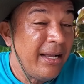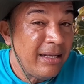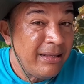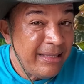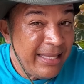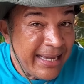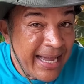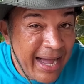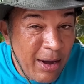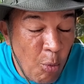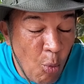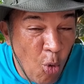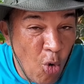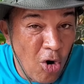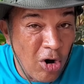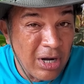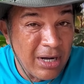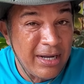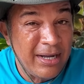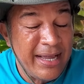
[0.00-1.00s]
take a
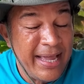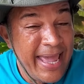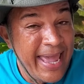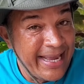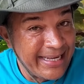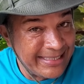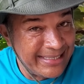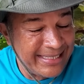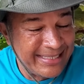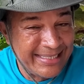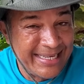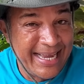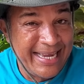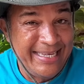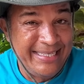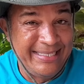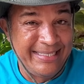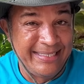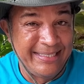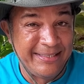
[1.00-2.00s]
walk,
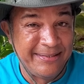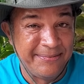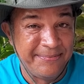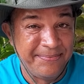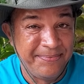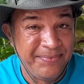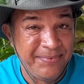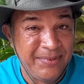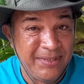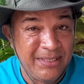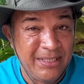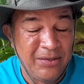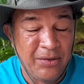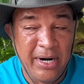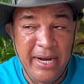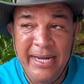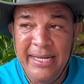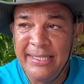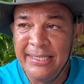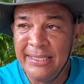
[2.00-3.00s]
exercise,
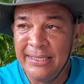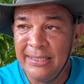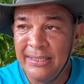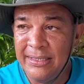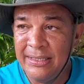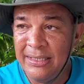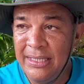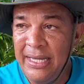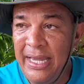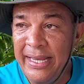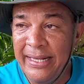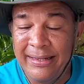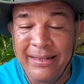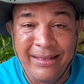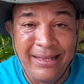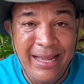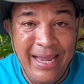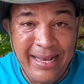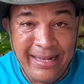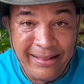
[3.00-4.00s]
right? It
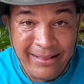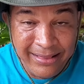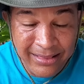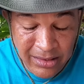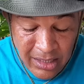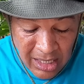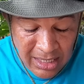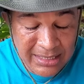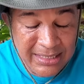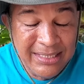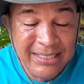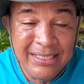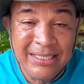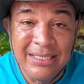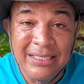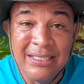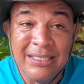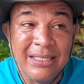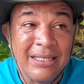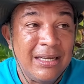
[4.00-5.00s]
it does
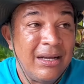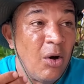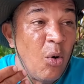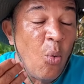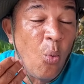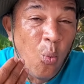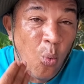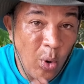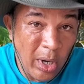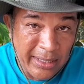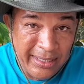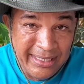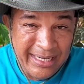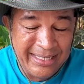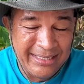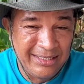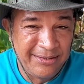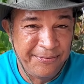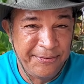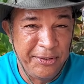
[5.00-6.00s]

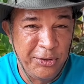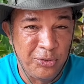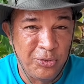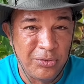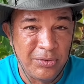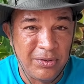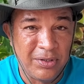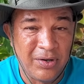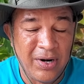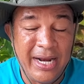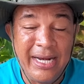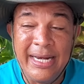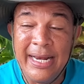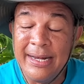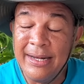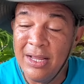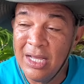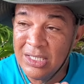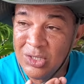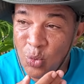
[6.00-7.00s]
wonders for you, right?
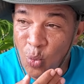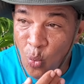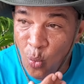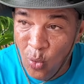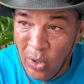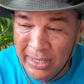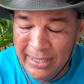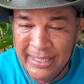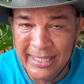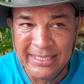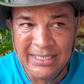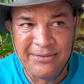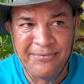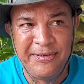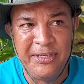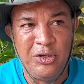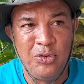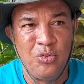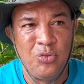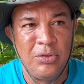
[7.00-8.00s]
It does wonders for
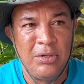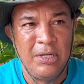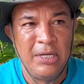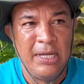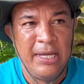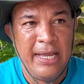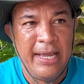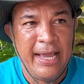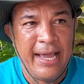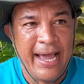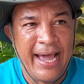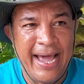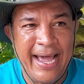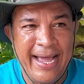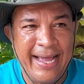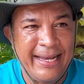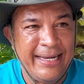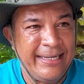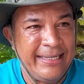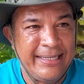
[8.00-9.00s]
you,
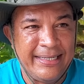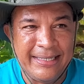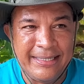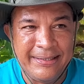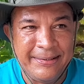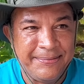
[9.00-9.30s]
and